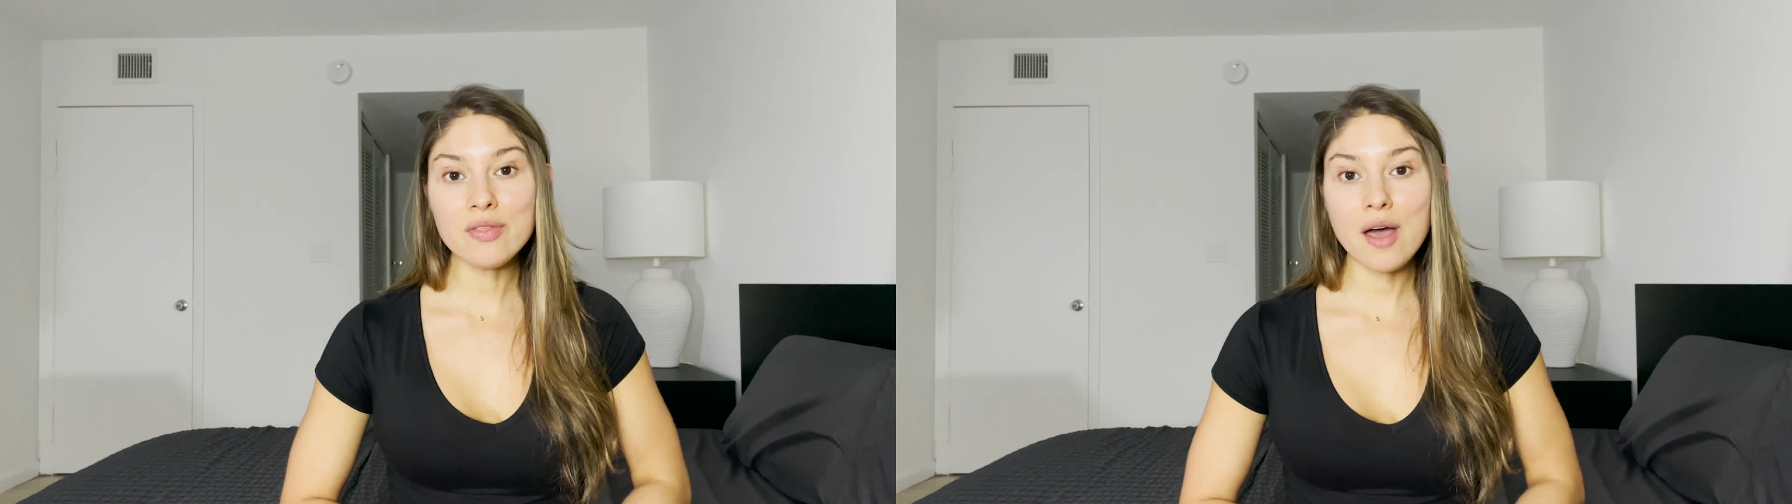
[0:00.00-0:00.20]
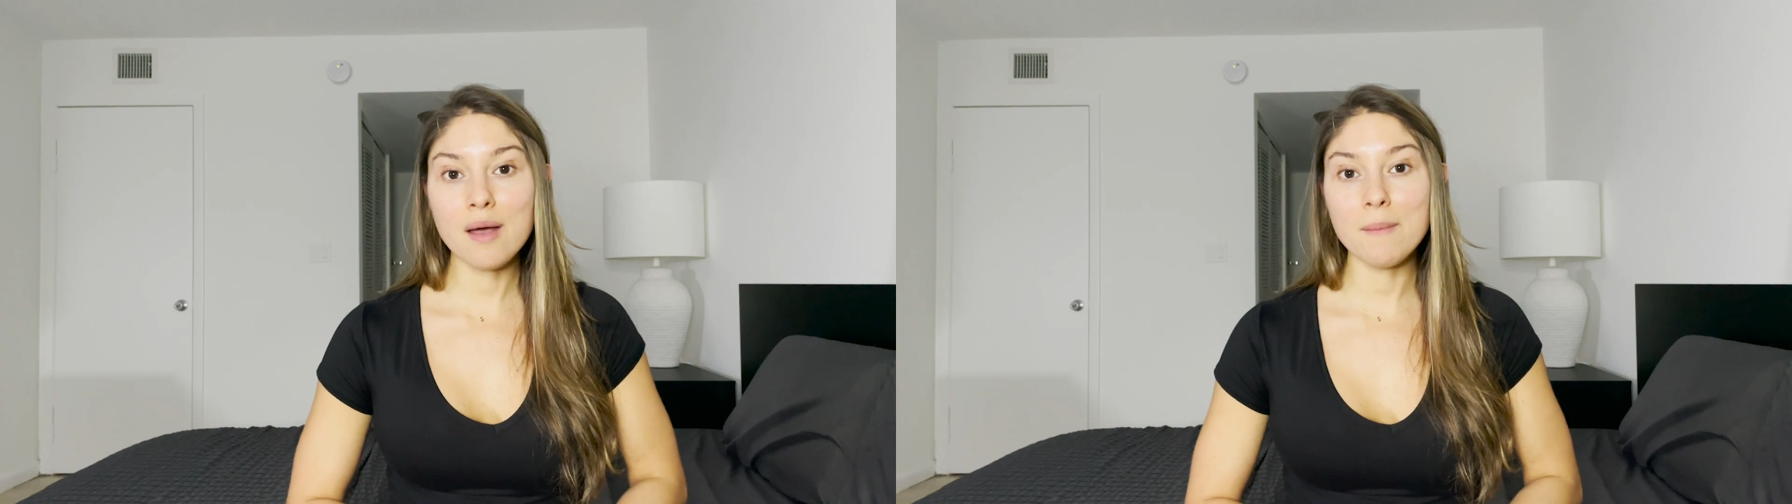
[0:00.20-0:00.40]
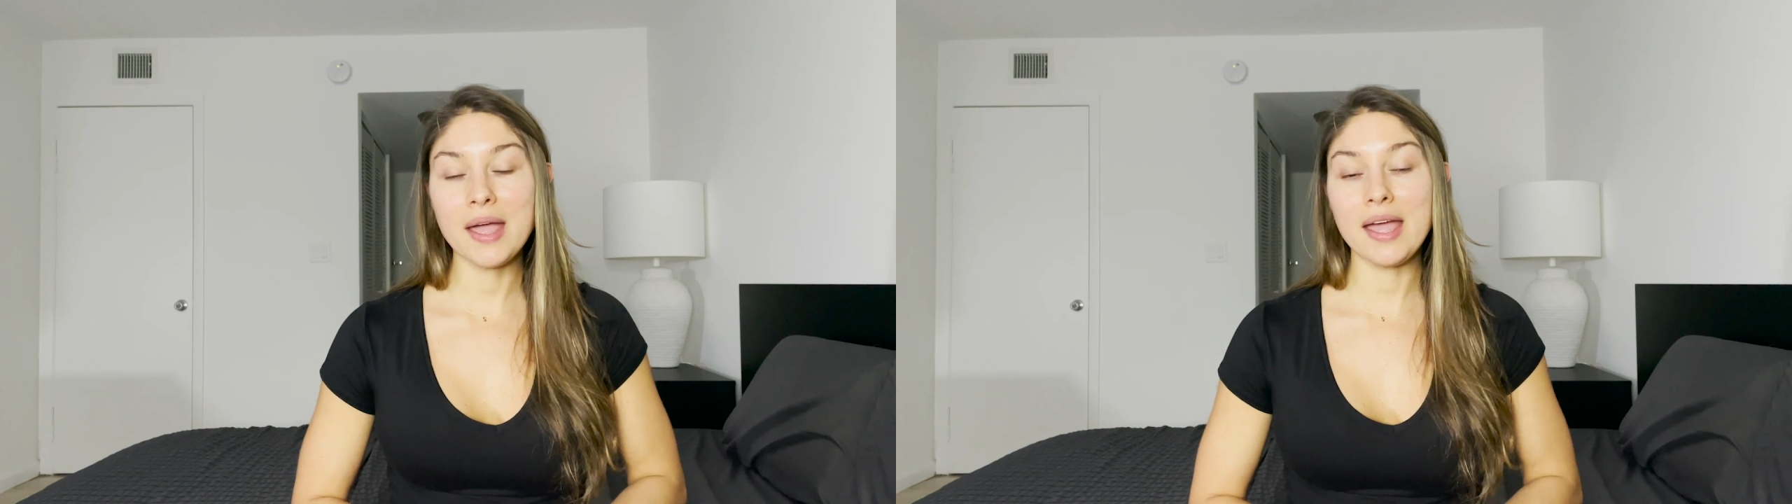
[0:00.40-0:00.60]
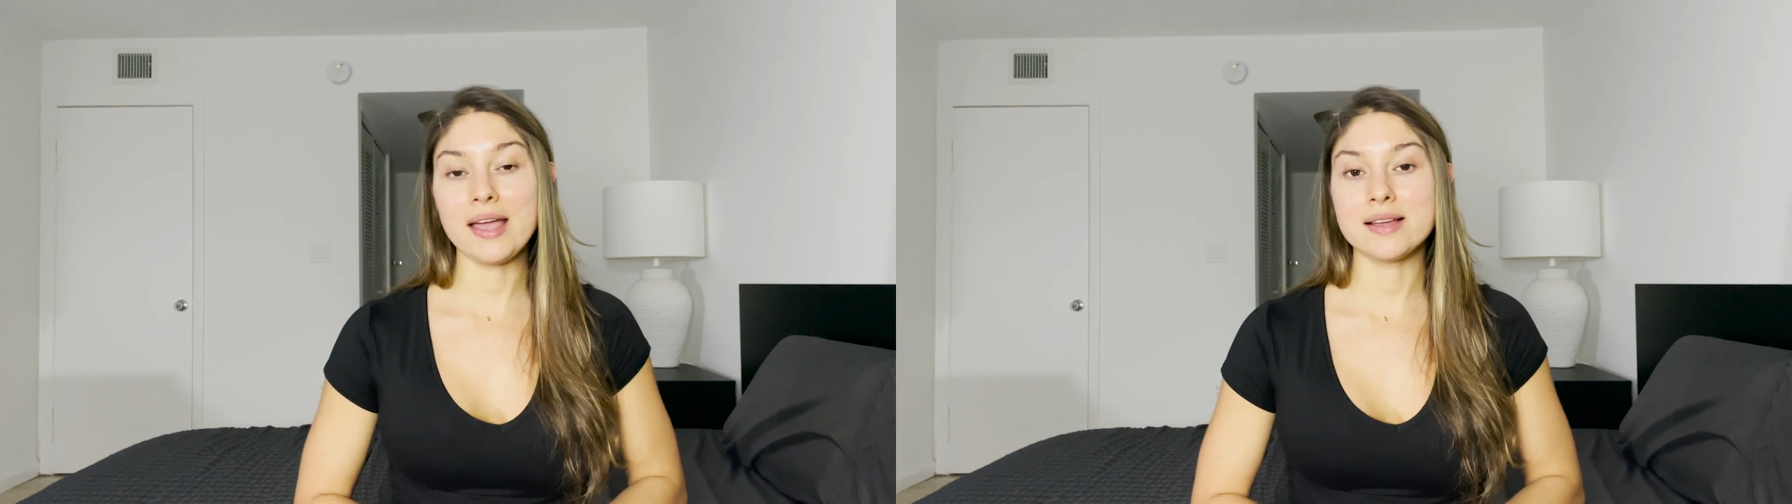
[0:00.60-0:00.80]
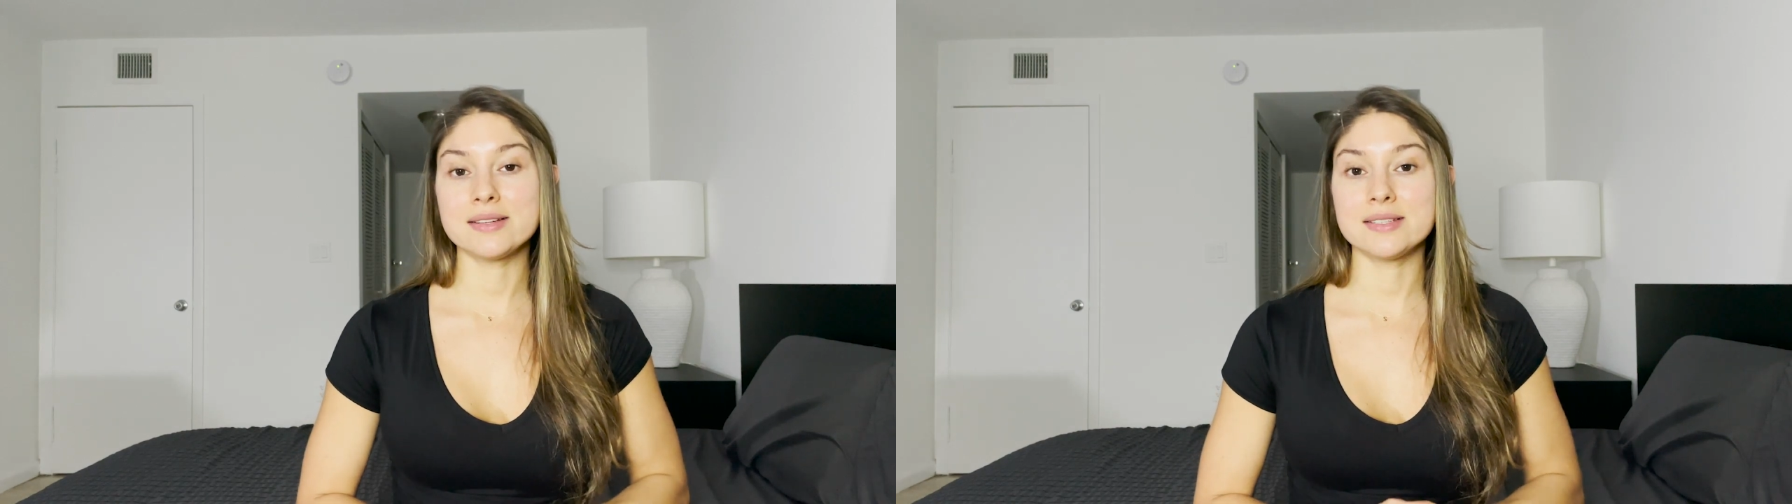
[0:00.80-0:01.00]
them
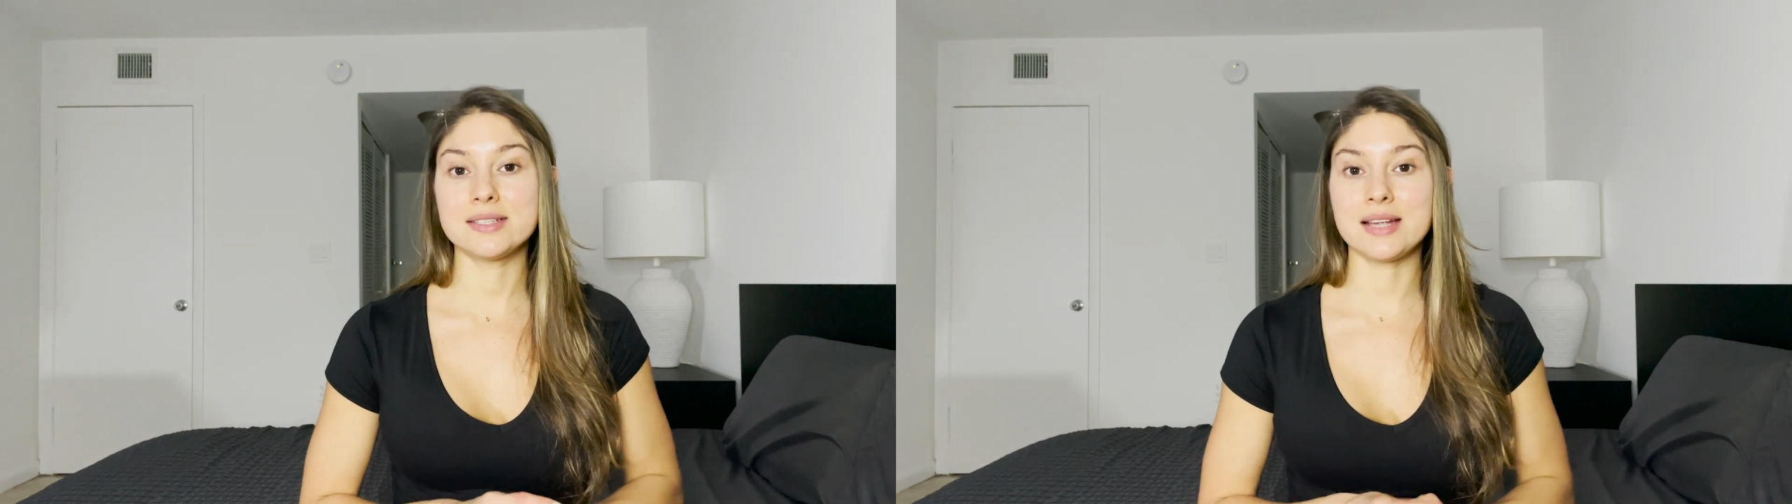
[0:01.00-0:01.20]
and